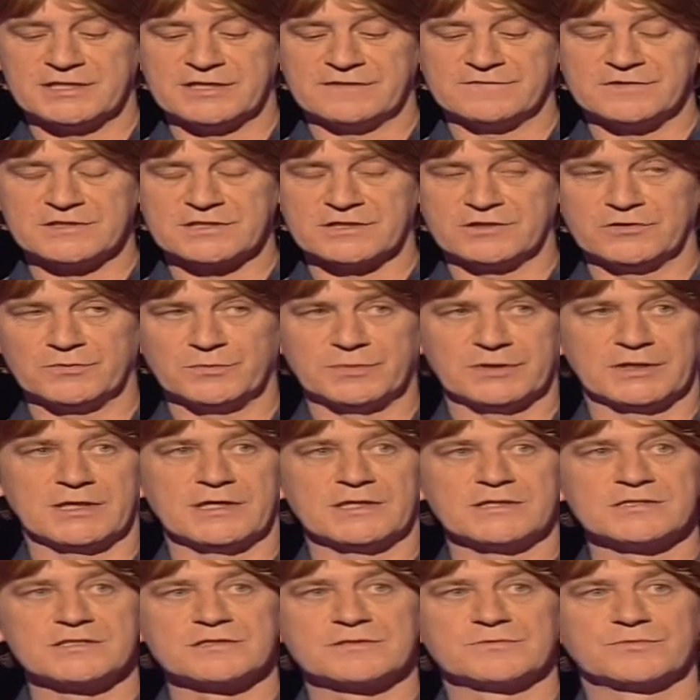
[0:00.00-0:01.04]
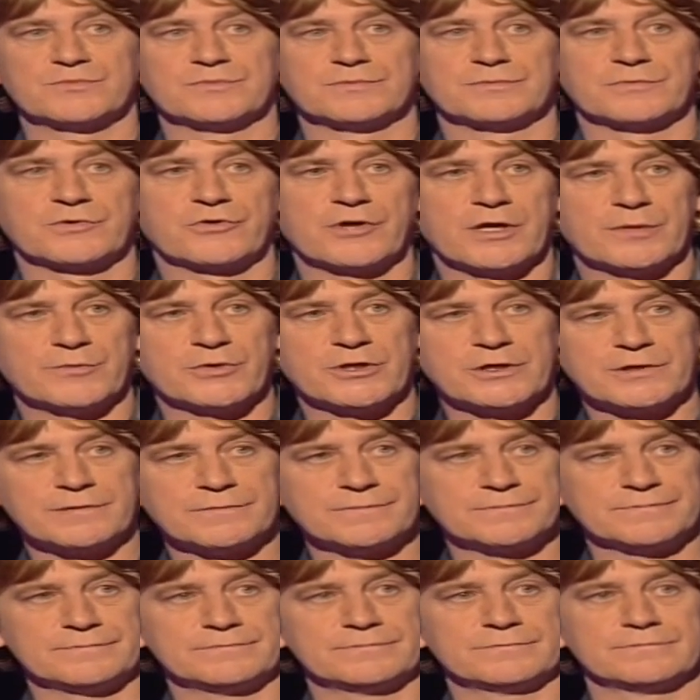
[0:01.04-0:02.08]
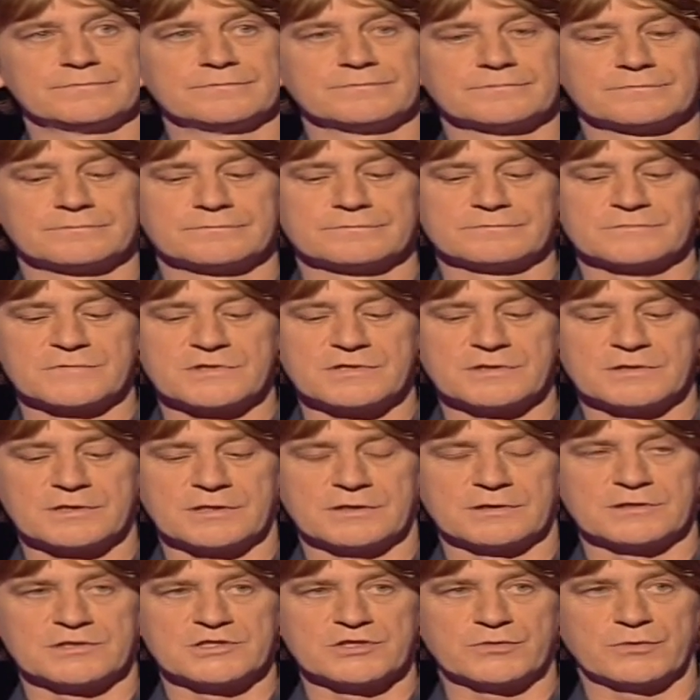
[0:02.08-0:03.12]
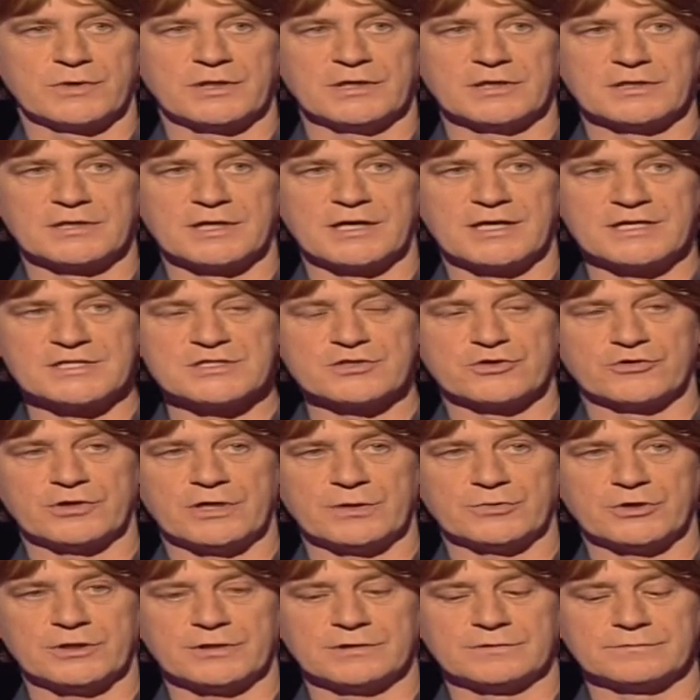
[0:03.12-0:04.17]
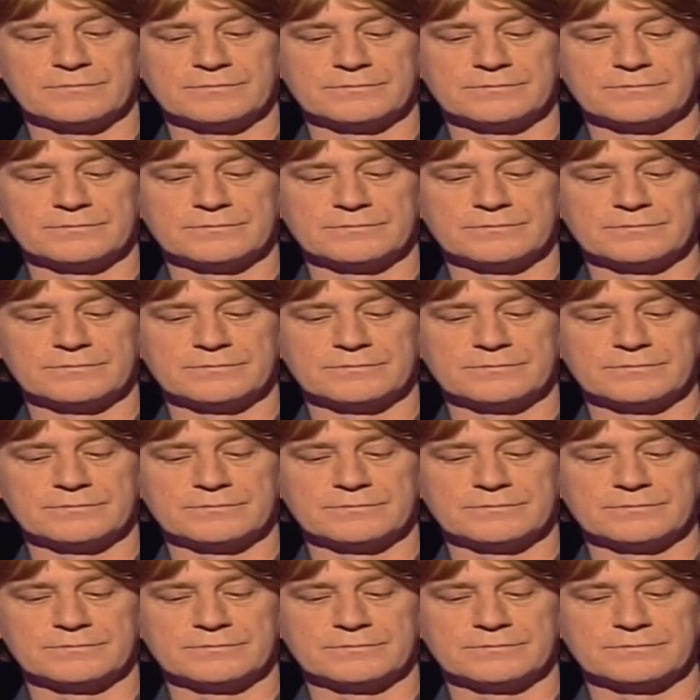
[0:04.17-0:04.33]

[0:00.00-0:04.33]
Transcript: Davis Cup against Great Britain. Sweden against Great Britain.